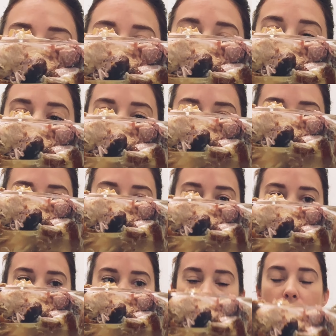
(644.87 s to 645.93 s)
of meat
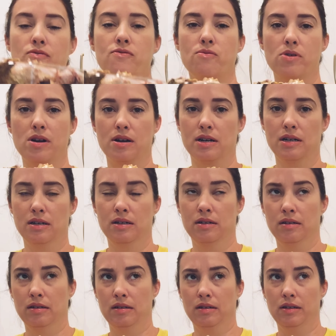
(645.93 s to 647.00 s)
for
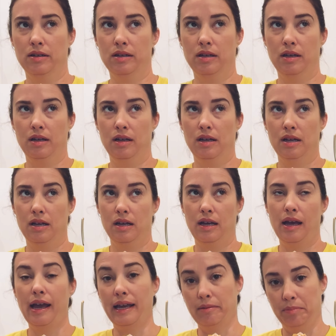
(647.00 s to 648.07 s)

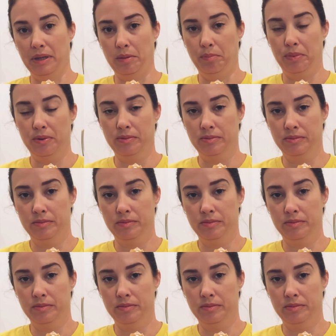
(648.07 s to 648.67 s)
eight people.